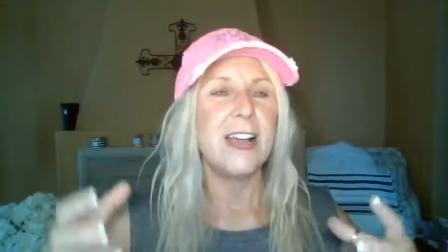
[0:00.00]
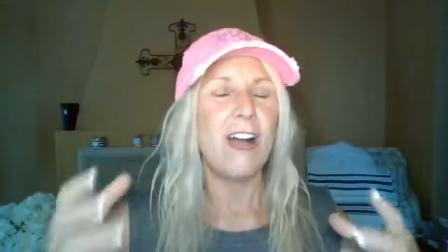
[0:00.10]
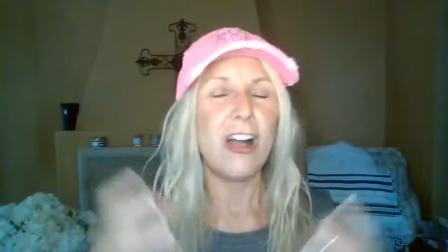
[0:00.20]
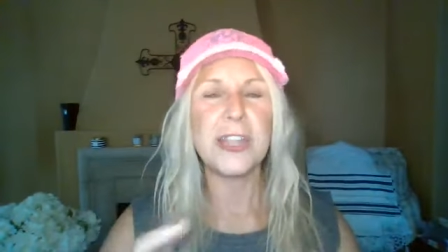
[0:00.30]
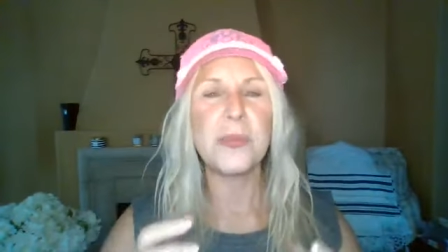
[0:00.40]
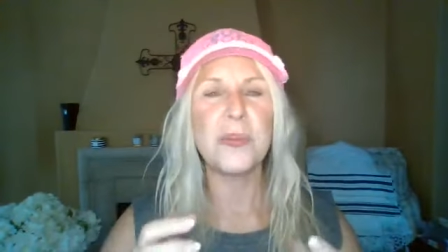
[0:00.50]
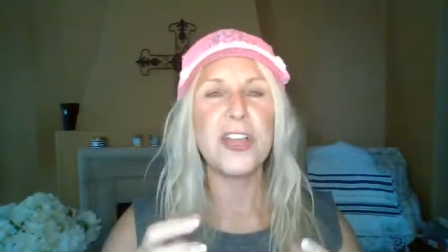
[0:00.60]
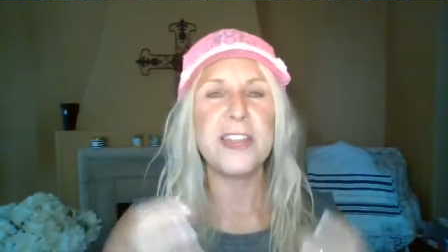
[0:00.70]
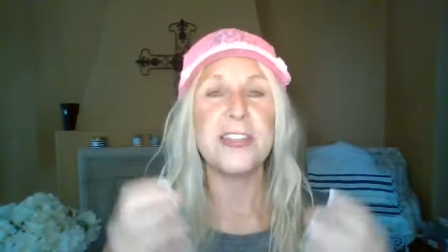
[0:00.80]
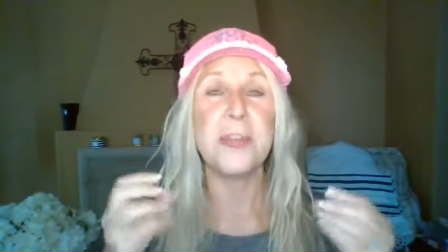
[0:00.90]

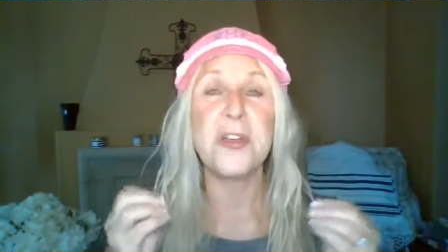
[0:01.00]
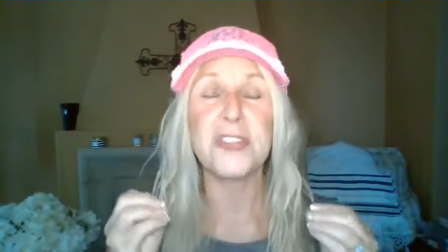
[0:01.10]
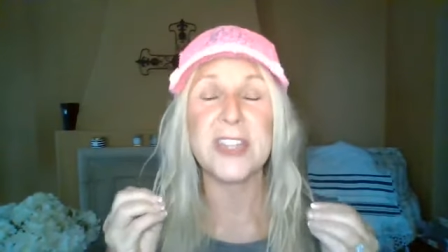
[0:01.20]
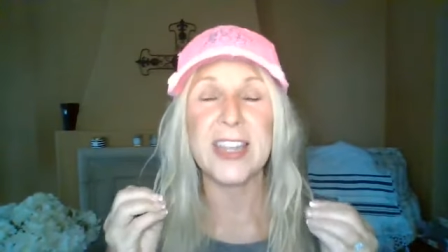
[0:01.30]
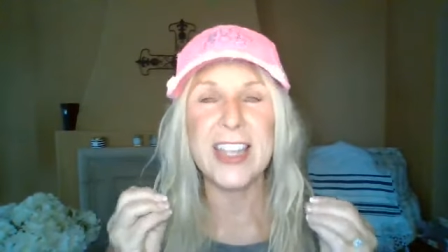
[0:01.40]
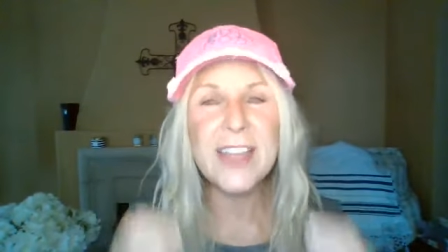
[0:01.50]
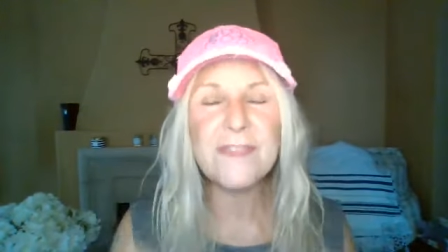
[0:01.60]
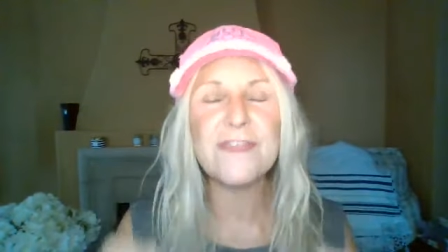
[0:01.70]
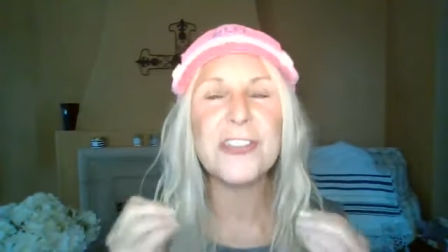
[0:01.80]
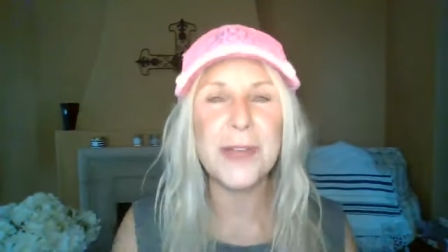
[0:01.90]
Hollywood, the most
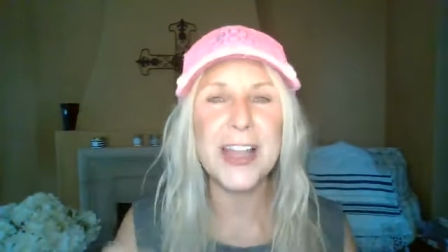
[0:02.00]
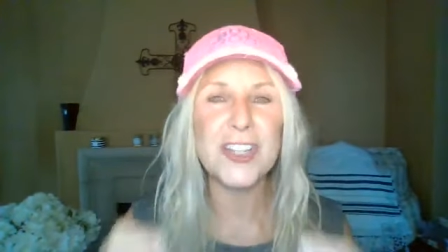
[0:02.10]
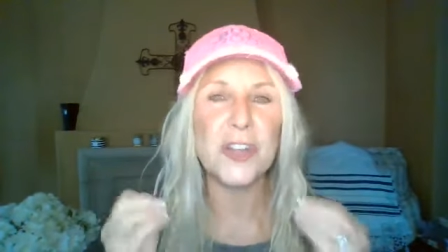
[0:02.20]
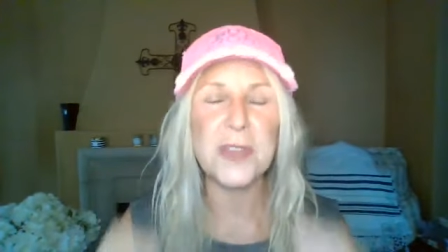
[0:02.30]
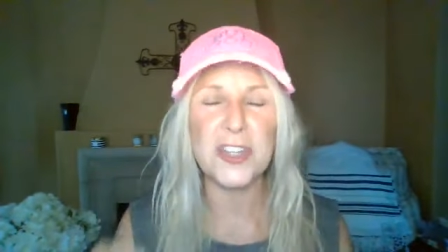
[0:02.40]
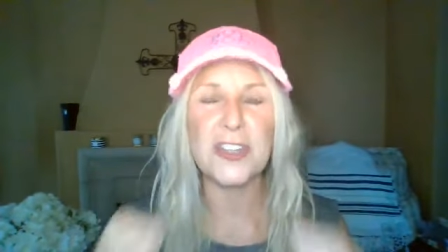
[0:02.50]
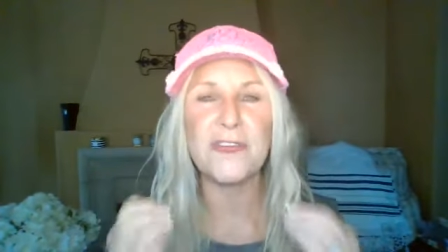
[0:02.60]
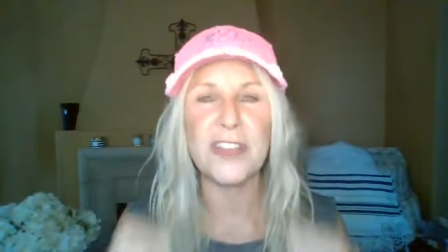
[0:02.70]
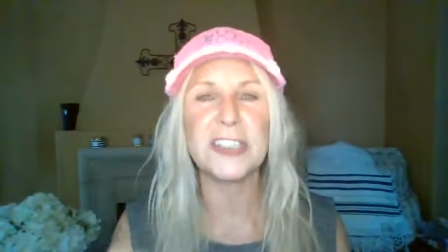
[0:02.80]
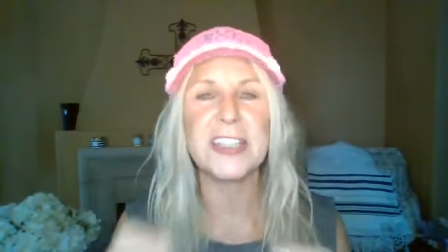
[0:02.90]
influential
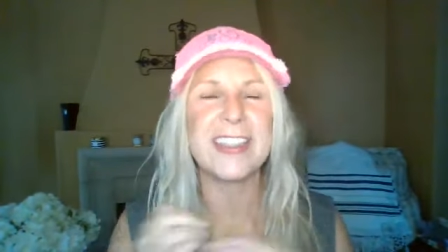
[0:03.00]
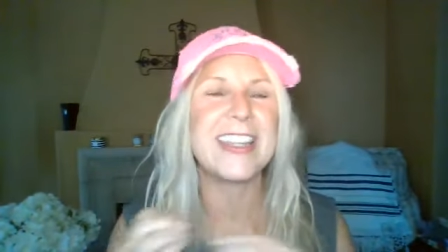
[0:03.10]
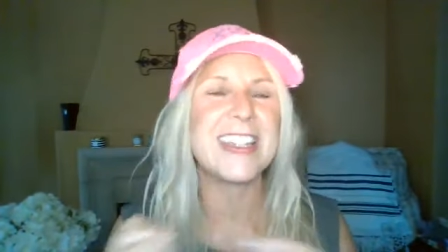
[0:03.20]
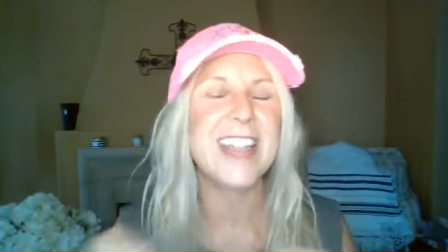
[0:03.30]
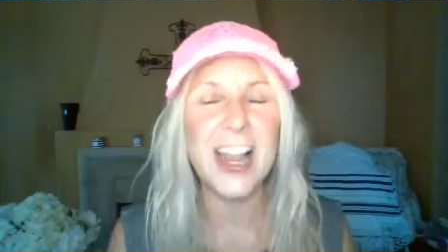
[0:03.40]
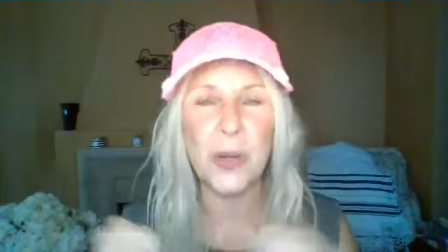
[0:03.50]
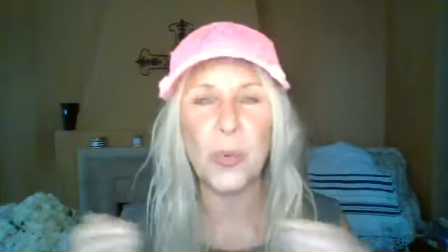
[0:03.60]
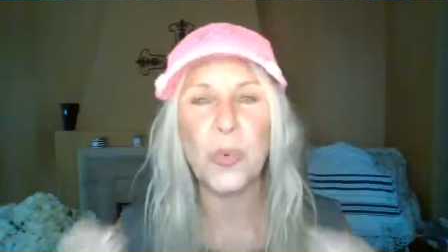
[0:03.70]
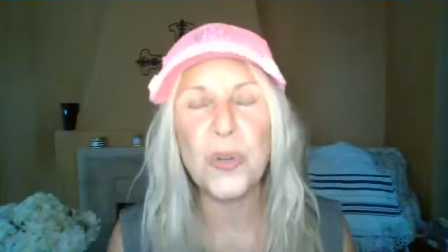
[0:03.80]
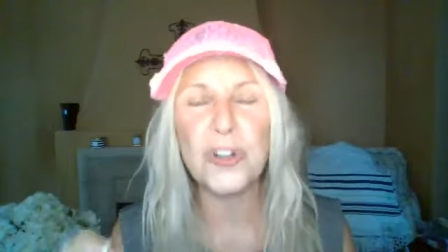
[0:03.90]
mission field in the entire
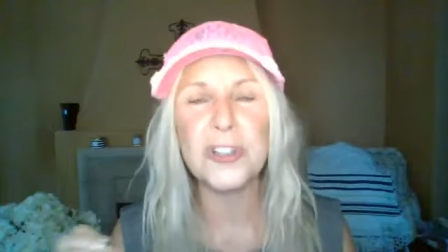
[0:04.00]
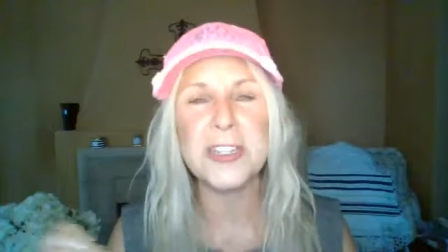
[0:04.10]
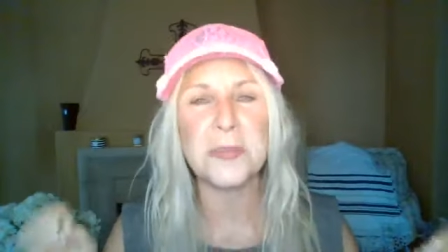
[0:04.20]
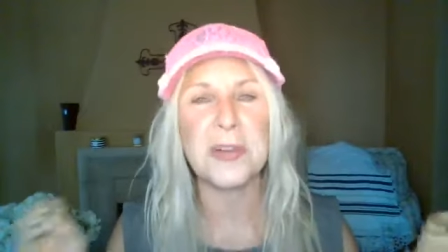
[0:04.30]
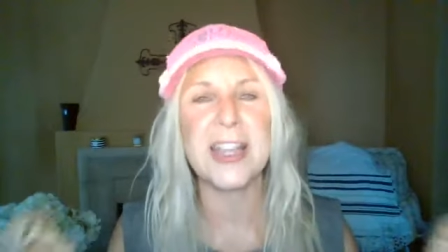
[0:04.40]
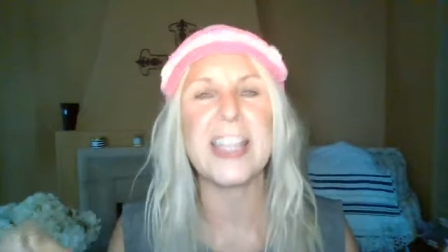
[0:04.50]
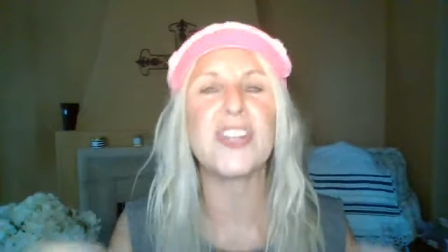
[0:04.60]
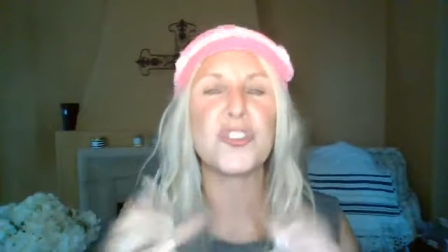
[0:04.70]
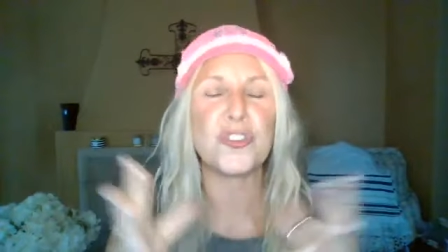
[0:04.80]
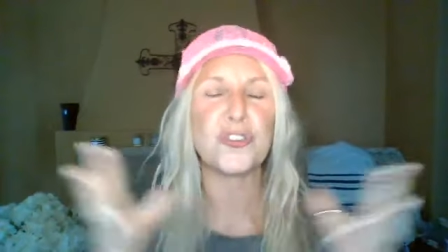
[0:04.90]
world, is
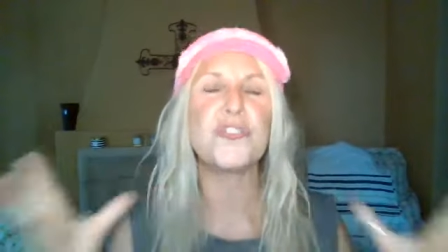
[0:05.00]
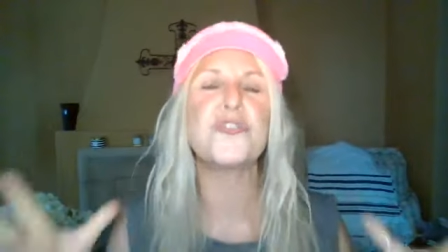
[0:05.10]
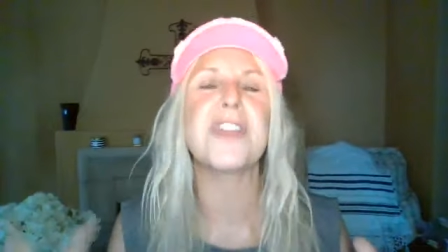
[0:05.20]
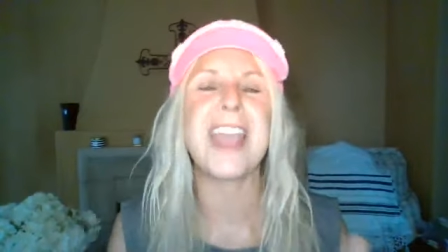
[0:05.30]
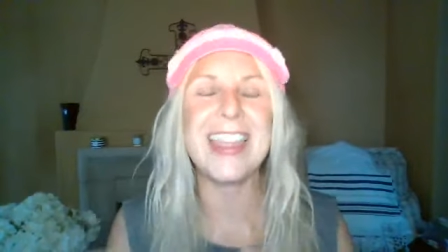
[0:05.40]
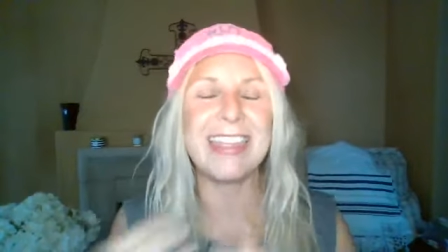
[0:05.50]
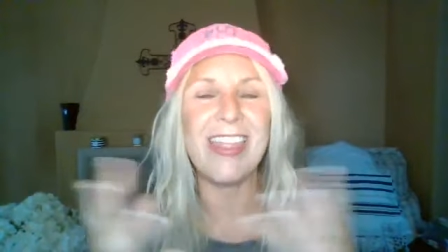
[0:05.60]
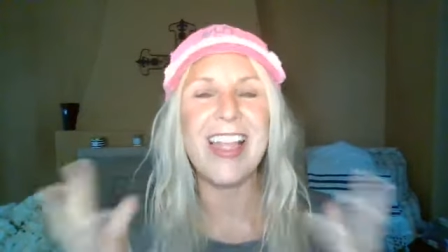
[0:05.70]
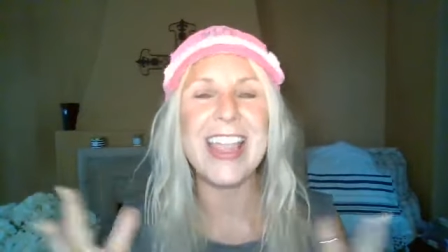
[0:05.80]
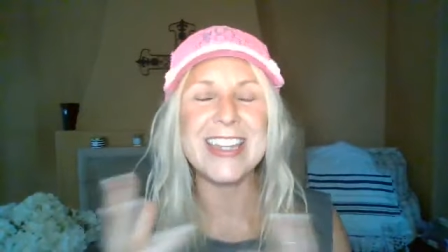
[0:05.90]
bringing truth and
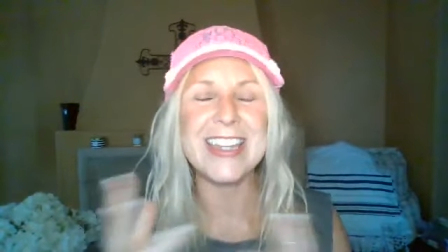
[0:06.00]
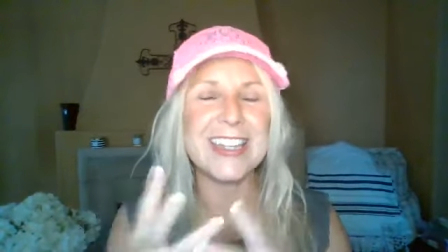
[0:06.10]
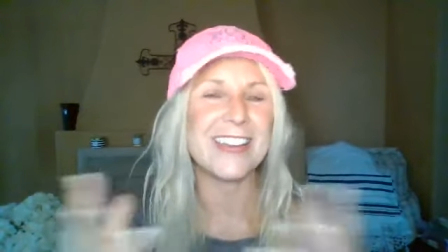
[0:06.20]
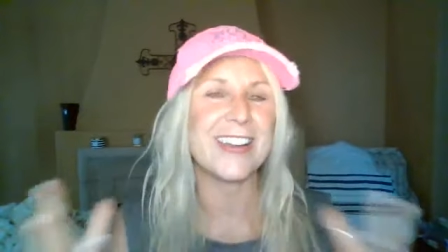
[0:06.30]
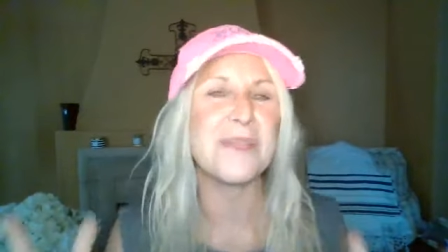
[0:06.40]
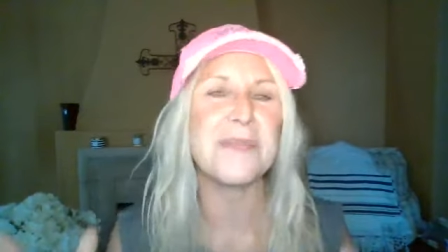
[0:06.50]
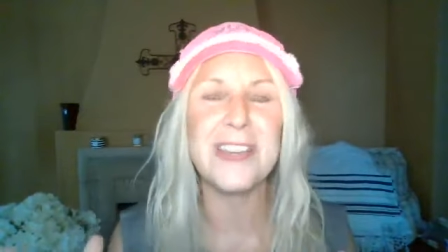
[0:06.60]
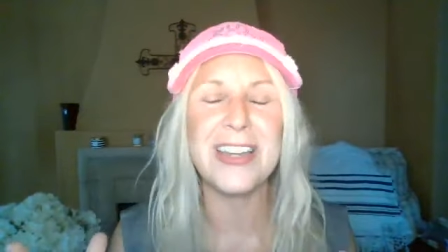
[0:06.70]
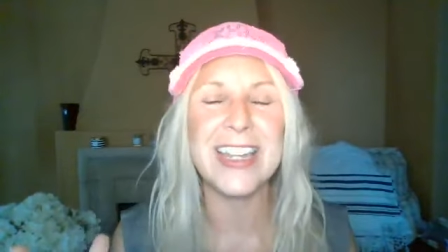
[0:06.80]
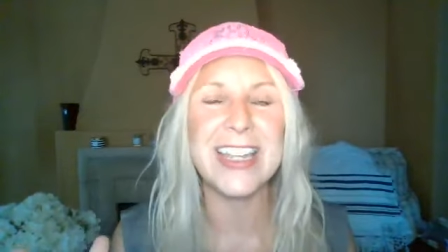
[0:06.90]
light to their
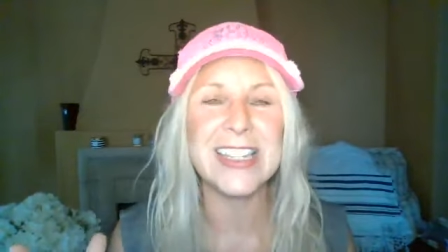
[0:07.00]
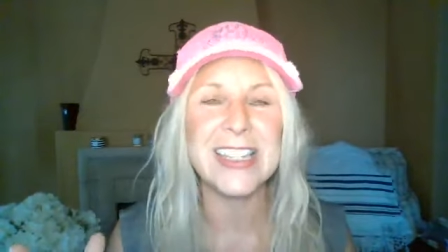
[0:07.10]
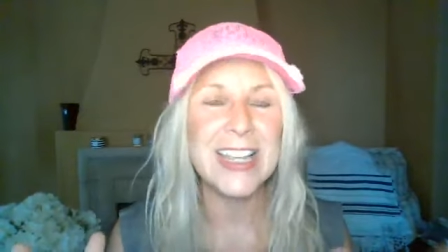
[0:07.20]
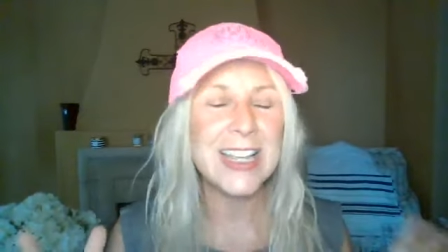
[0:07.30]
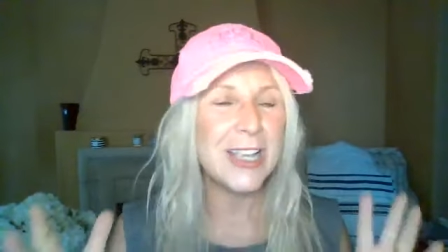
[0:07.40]
communities.